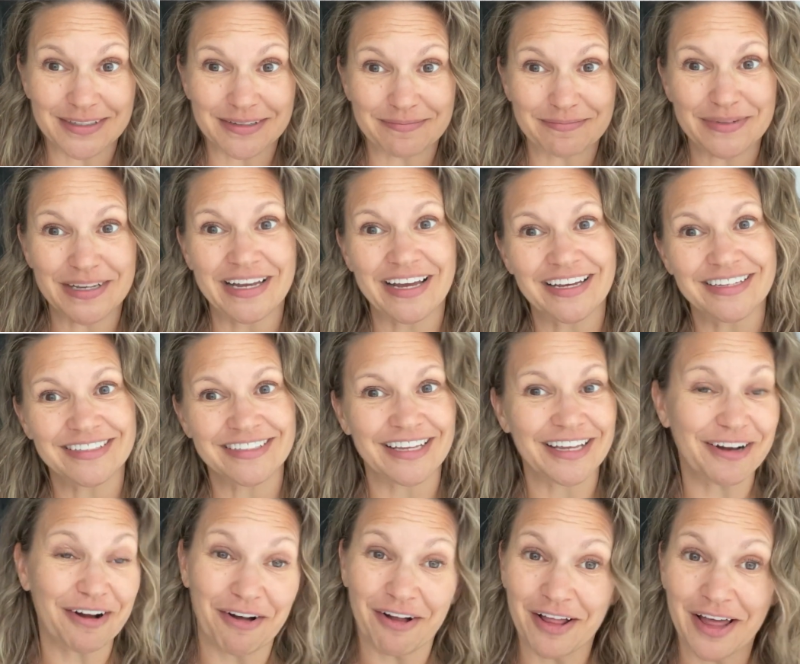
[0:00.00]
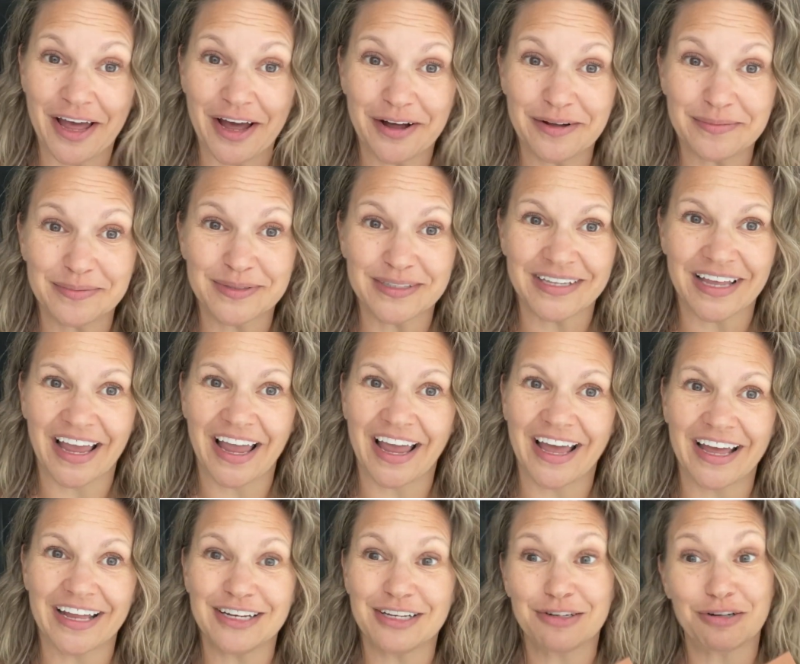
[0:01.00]
because it all helps
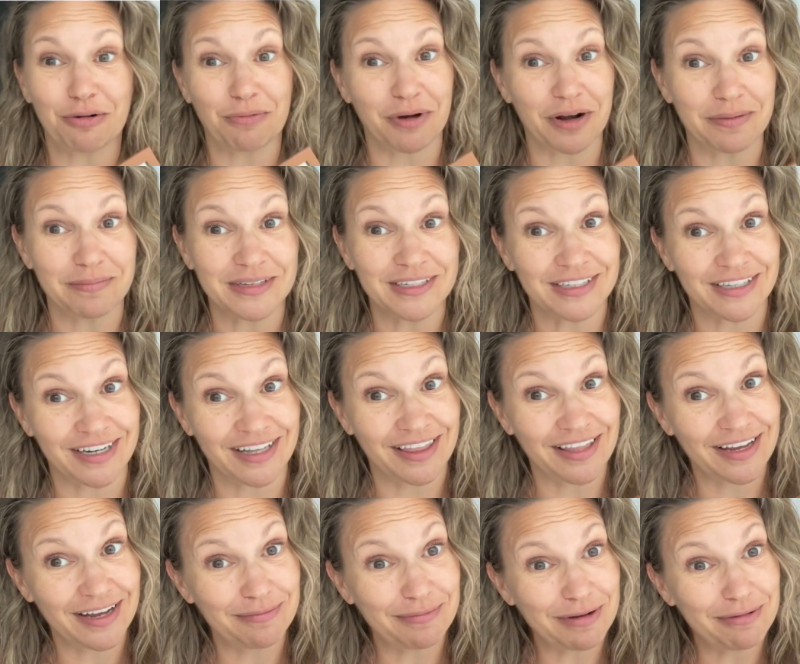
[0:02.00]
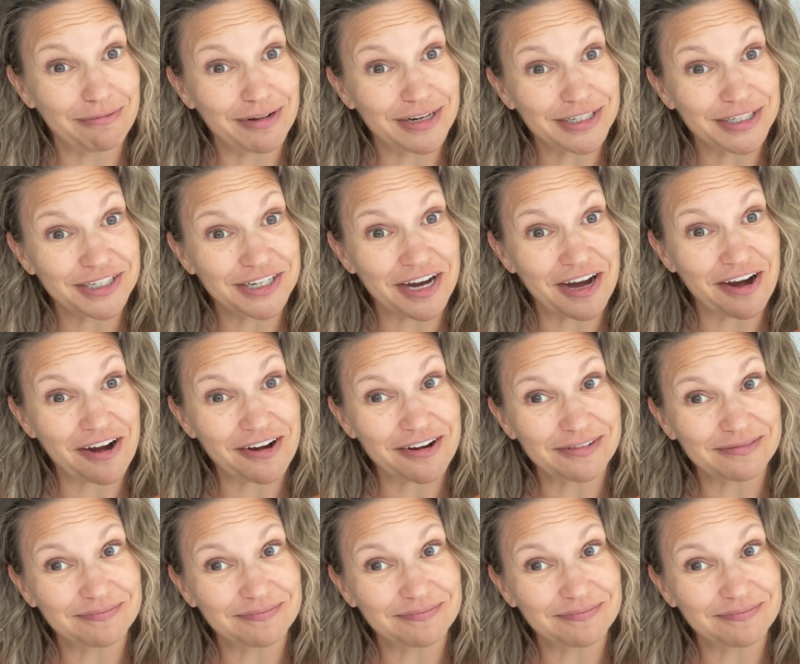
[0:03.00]
and you don't want to miss anything I might want to share.